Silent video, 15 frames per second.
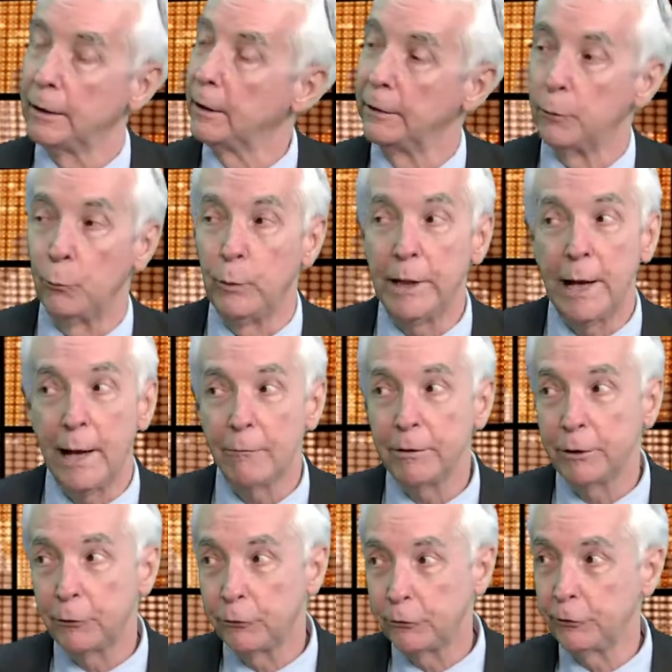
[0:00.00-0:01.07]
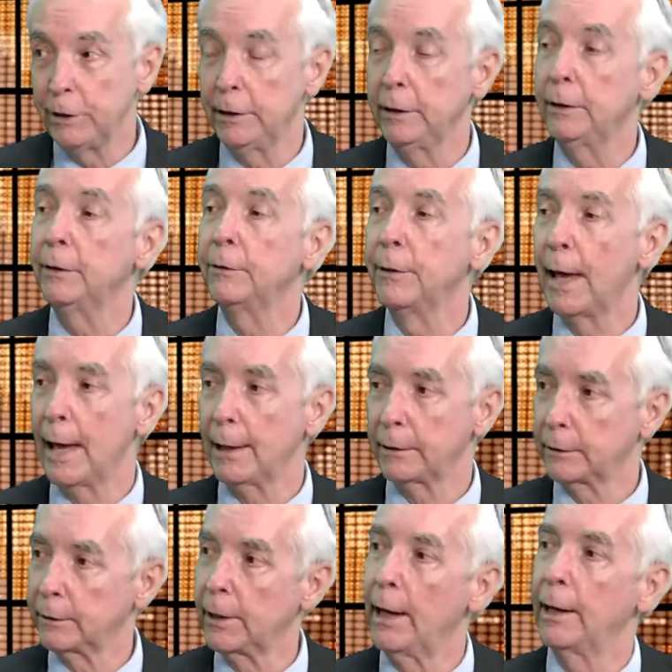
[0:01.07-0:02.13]
we haven't seen
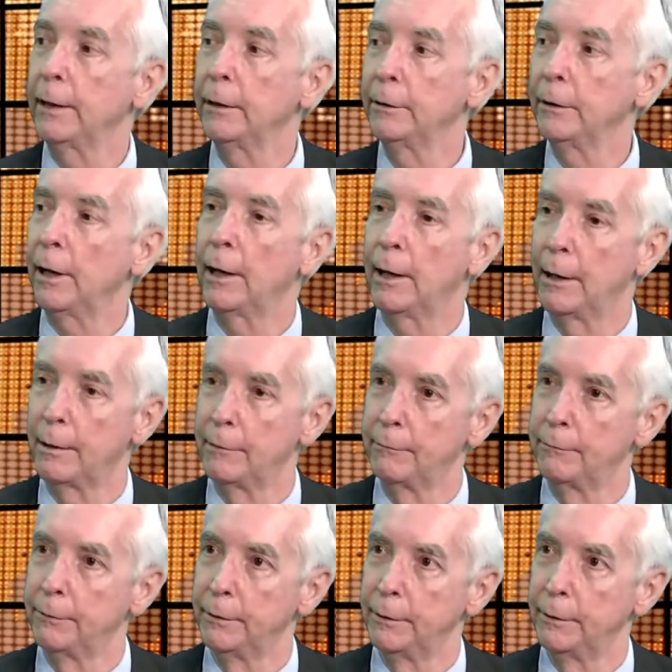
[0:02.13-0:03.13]
that kind of